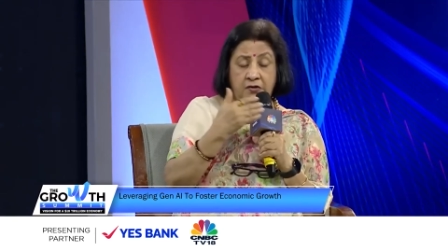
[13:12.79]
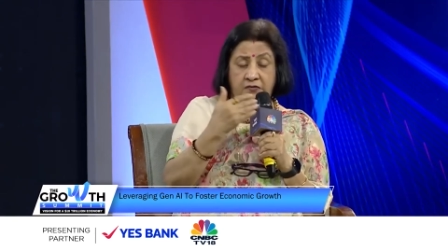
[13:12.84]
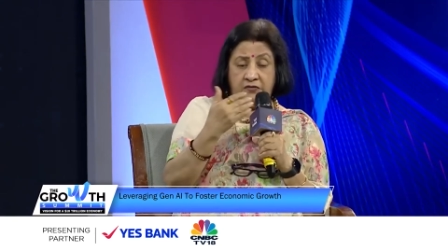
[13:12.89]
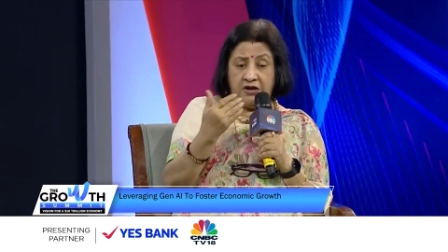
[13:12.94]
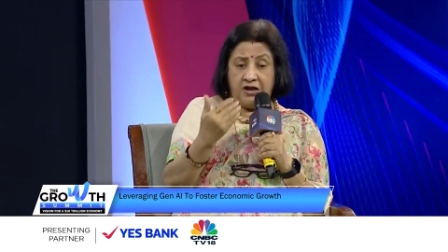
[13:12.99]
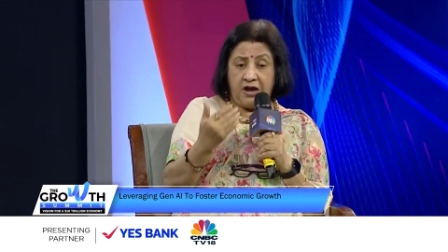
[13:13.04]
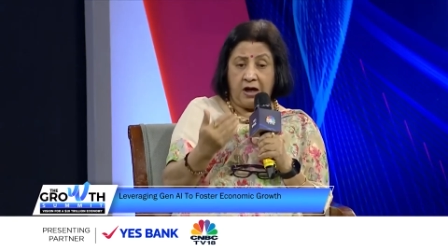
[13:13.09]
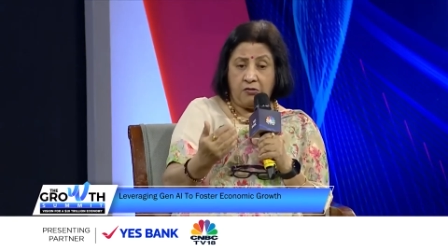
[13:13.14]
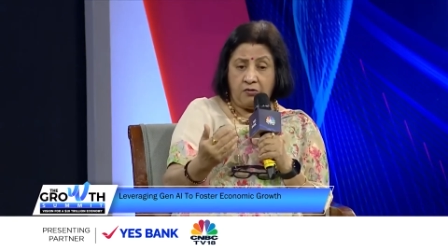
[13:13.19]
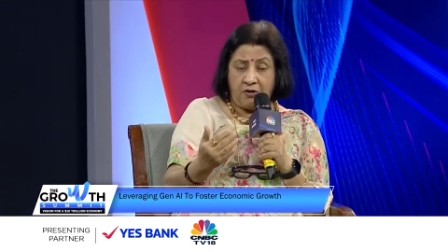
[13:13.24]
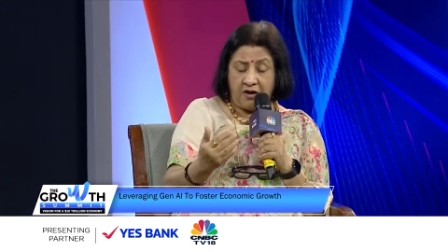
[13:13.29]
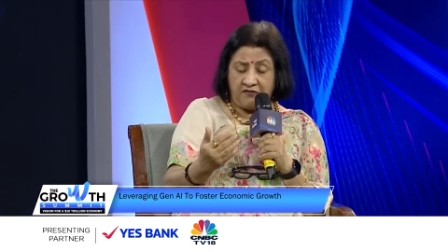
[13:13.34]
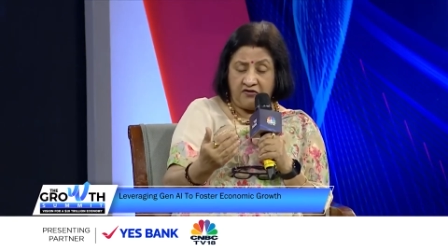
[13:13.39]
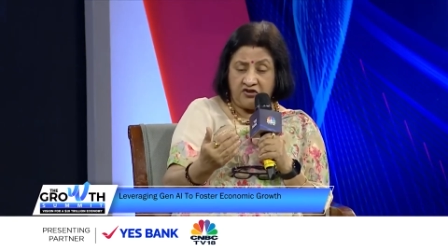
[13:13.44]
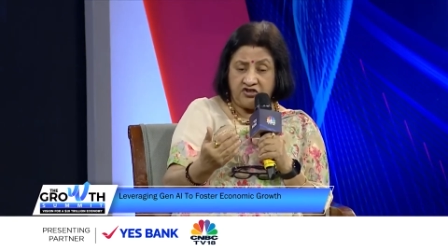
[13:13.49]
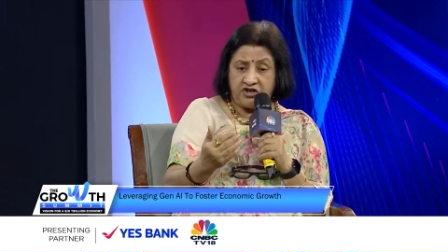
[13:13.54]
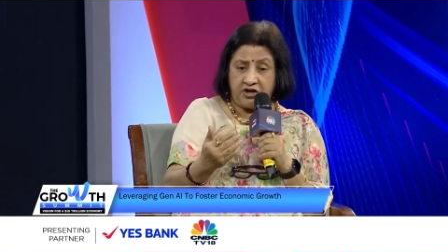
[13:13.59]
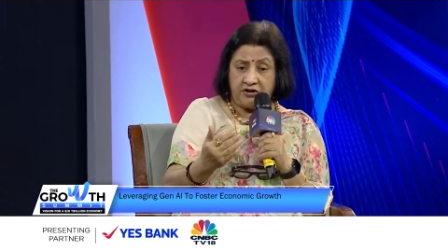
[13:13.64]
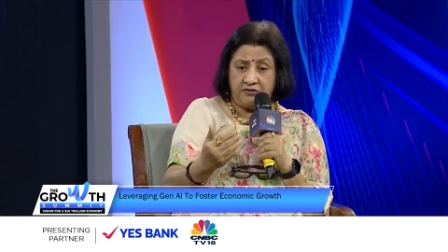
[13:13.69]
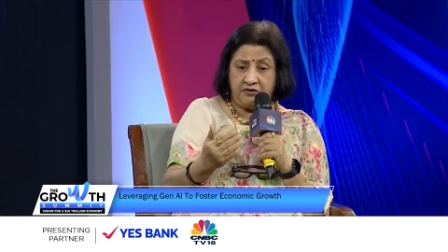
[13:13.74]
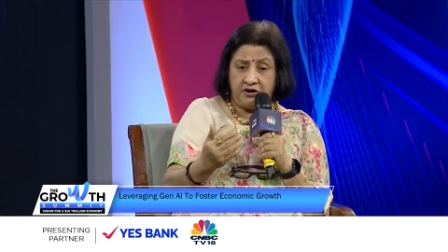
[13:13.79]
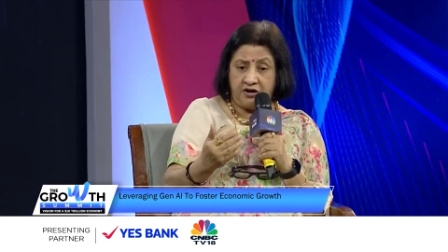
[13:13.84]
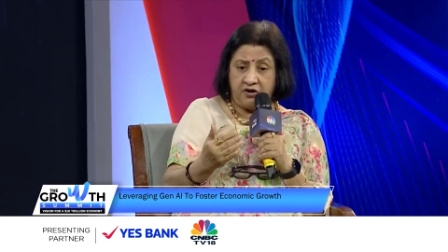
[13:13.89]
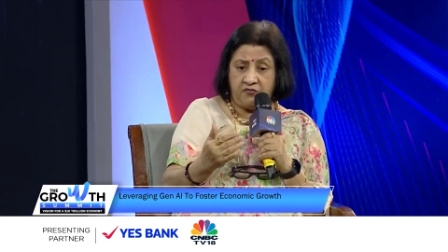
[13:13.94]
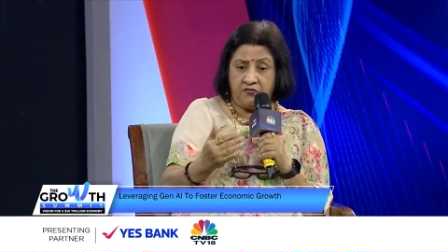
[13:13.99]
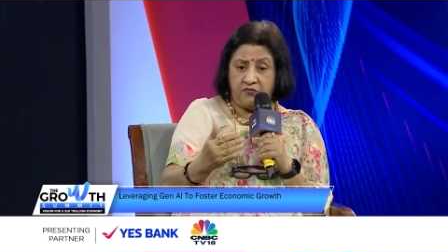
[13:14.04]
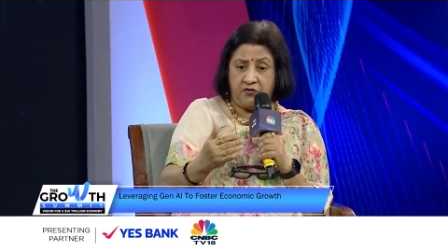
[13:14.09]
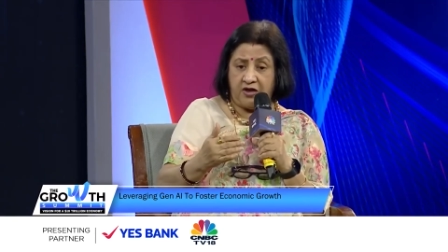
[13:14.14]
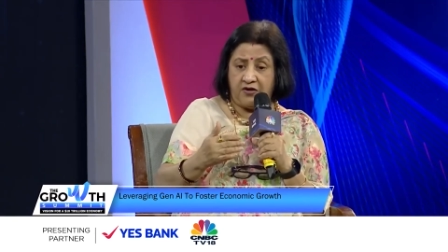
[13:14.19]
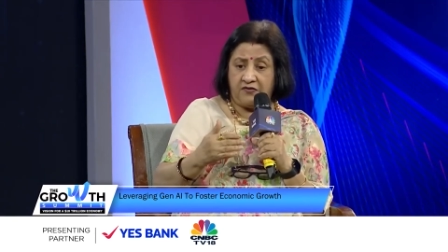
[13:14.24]
We now have a
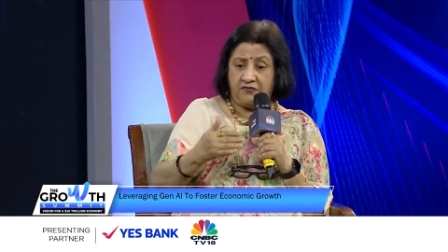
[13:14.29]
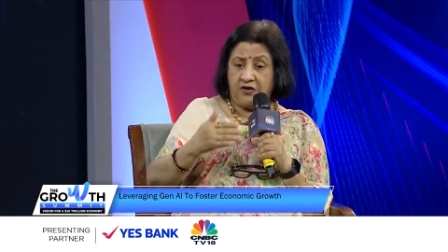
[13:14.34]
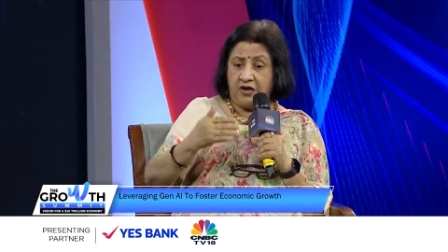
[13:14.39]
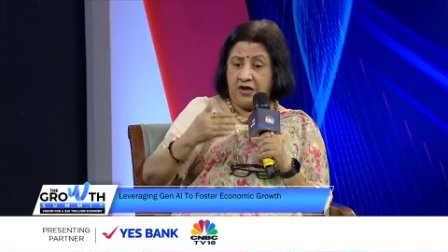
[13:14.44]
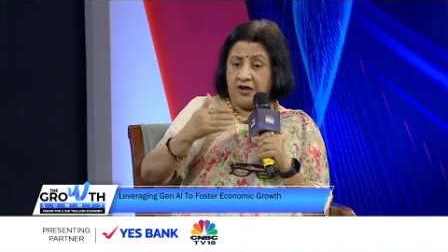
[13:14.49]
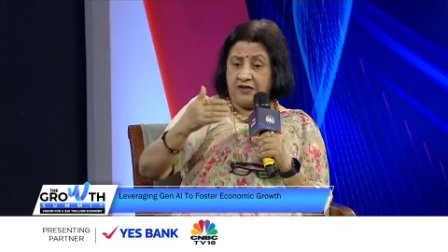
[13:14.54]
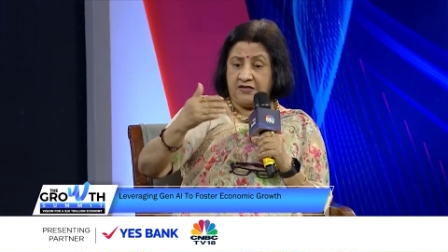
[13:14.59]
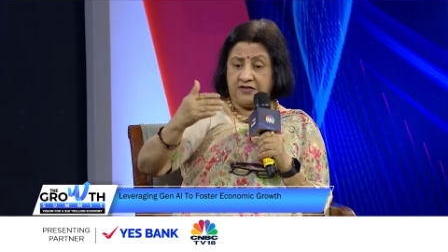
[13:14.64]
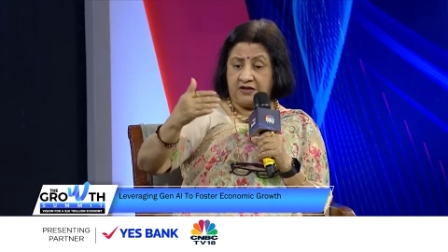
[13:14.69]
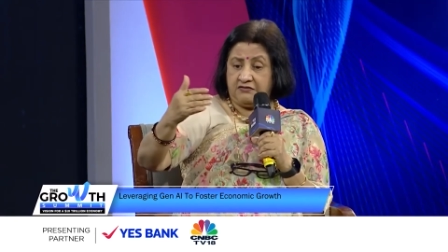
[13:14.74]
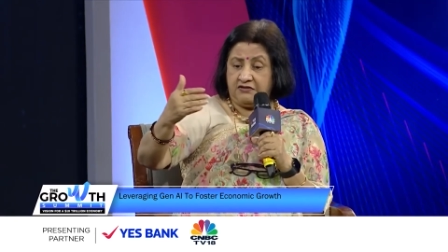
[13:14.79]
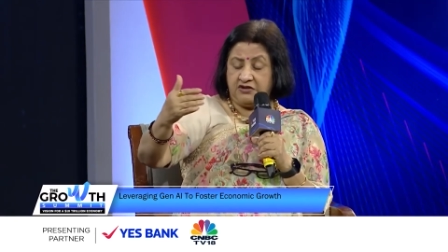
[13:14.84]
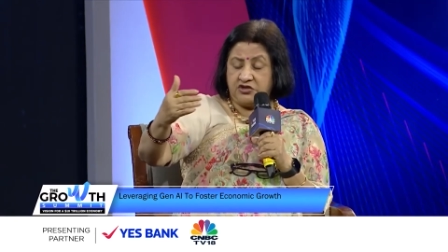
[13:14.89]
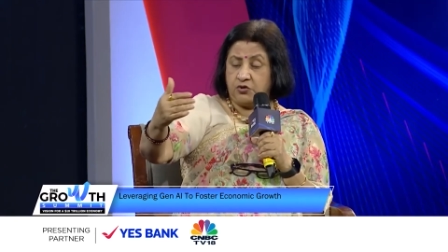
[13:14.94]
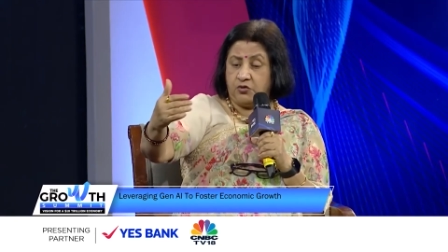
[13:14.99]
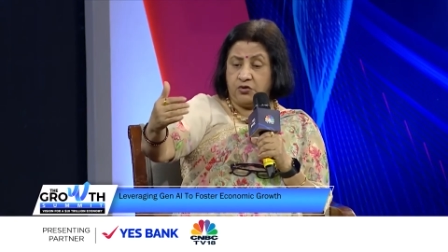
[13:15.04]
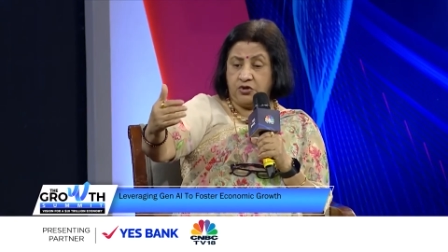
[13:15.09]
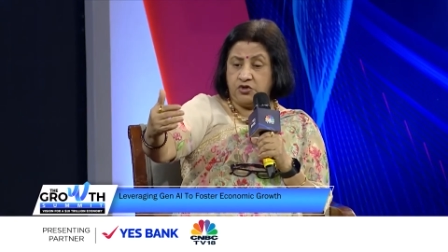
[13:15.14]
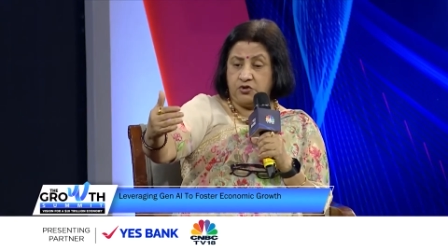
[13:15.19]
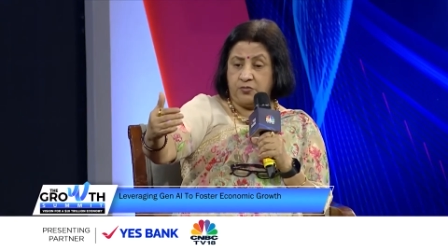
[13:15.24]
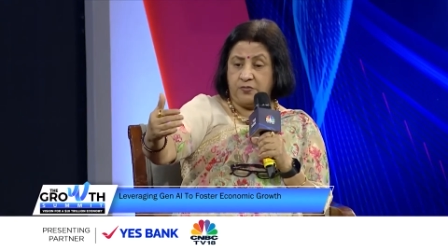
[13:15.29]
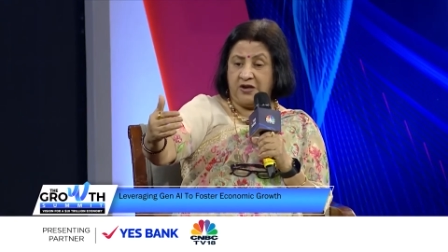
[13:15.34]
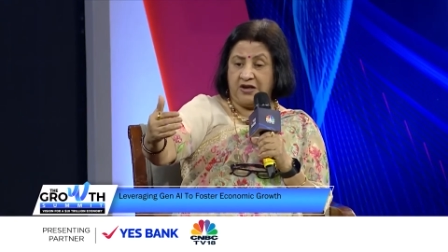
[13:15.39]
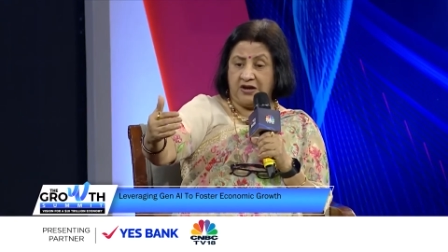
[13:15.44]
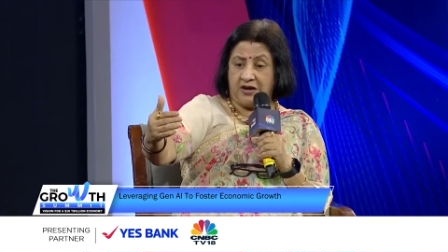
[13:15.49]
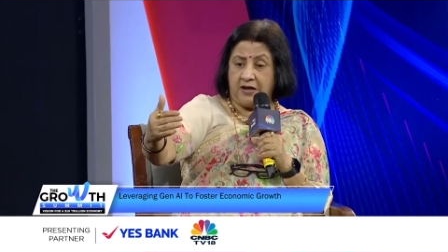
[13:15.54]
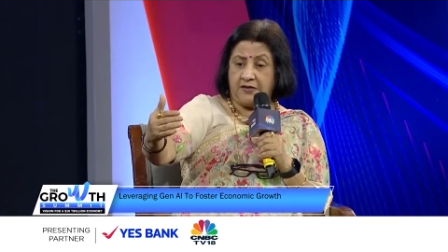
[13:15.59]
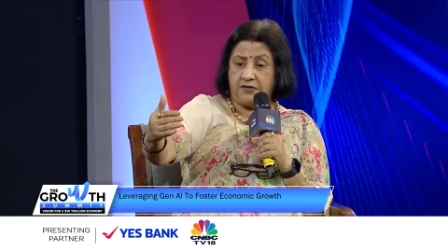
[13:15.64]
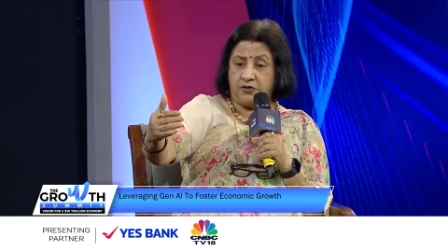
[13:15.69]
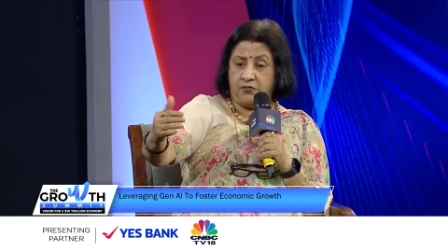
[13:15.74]
generative wave. There is going to be
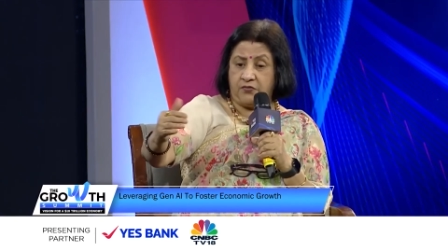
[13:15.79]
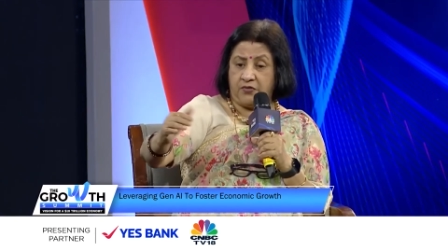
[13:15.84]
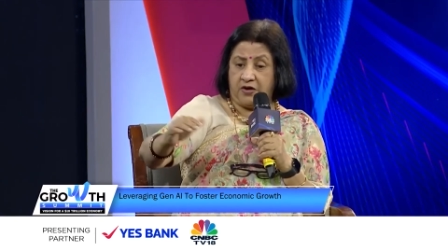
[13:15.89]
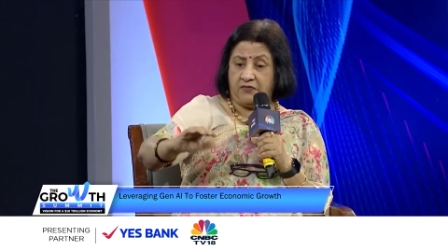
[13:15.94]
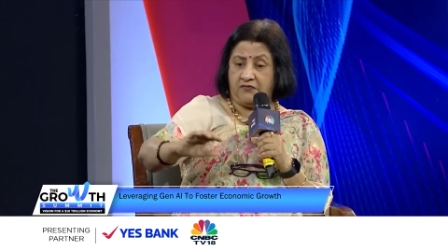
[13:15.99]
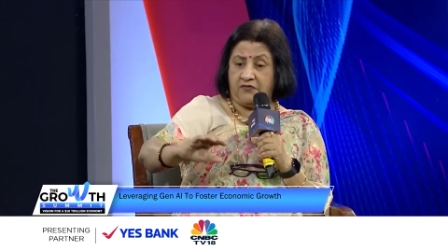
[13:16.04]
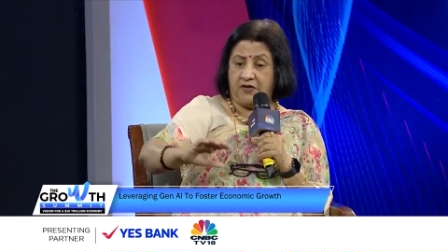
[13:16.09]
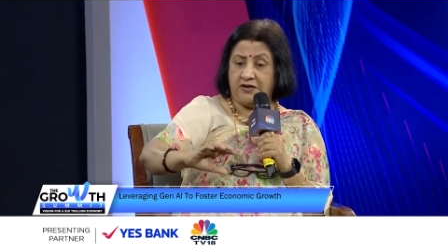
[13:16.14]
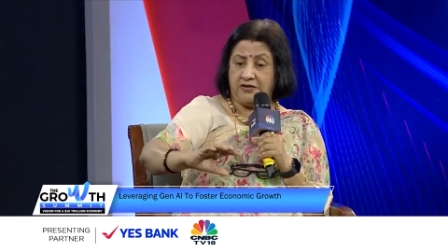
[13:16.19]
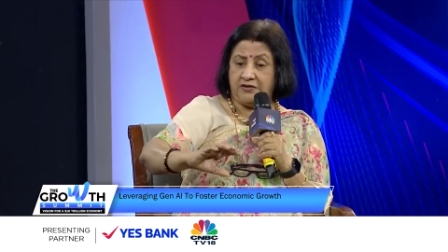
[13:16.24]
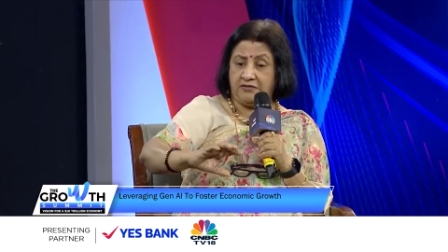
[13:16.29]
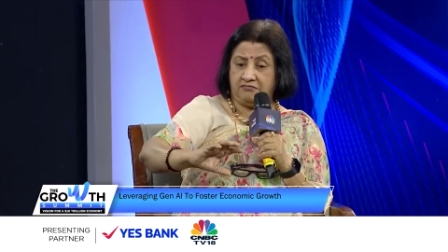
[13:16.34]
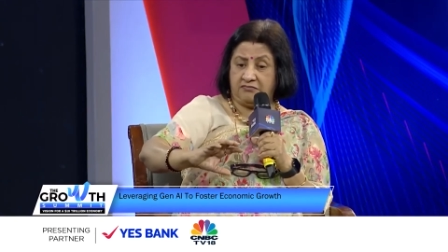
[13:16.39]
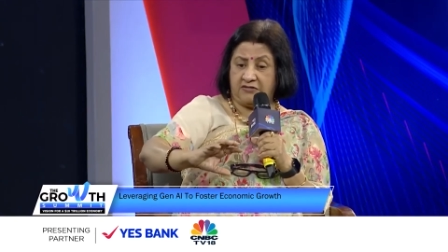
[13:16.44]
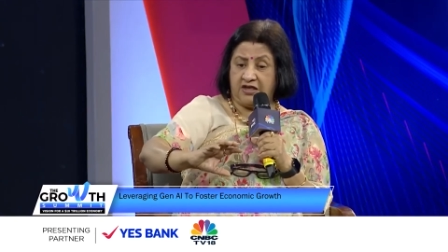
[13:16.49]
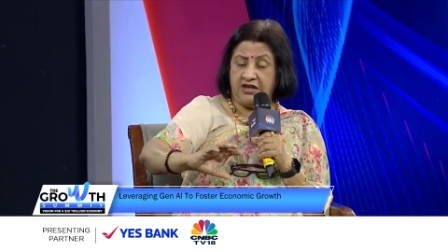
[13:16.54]
another wave when